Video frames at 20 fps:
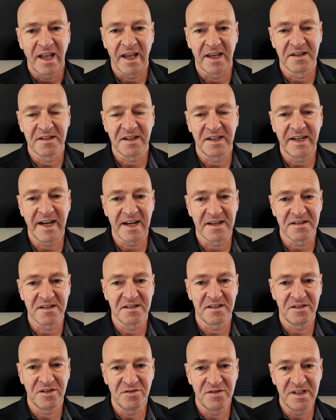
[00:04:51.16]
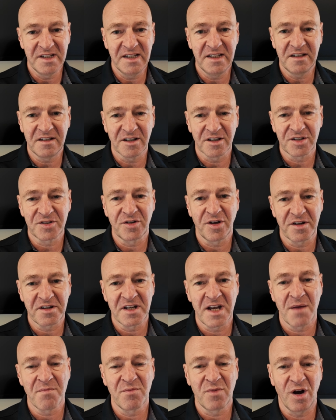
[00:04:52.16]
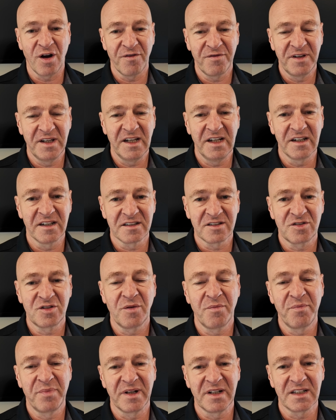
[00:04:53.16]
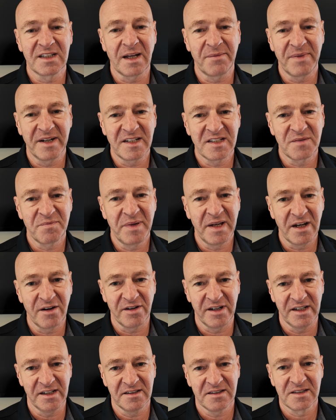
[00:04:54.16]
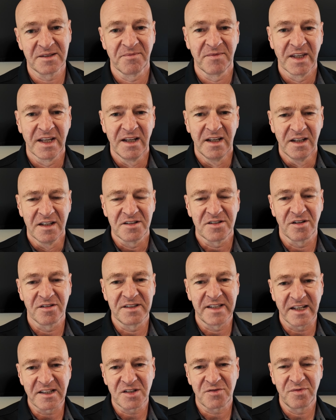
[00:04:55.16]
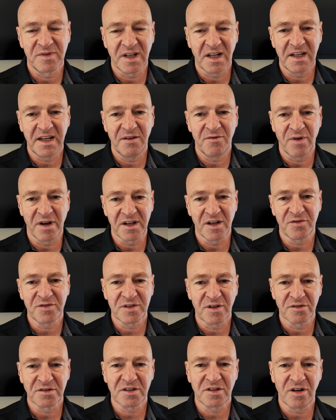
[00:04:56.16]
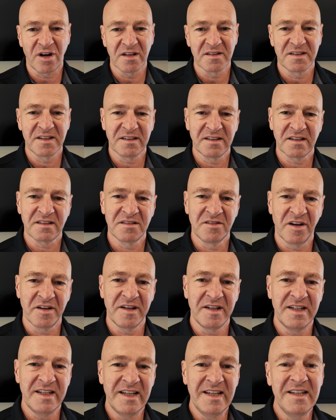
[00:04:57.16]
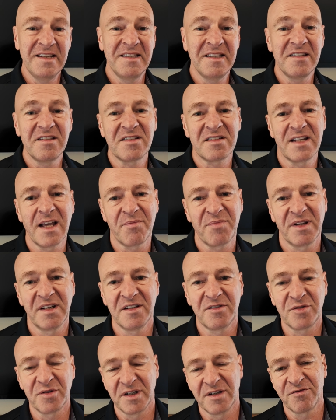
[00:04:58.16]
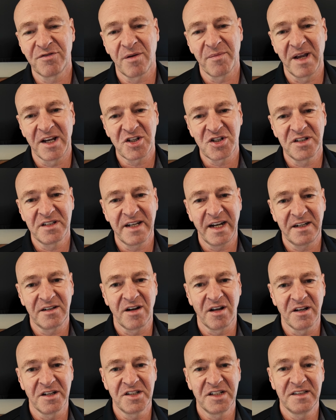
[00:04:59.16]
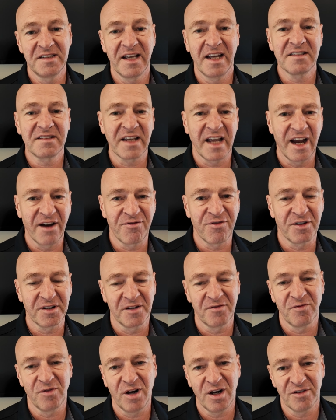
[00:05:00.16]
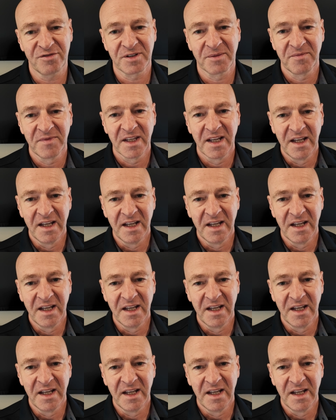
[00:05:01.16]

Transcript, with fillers: And again, you need a certain number of years to build up experience. So that's really one of those cons. This is not an easy step into information technology. There's effort involved.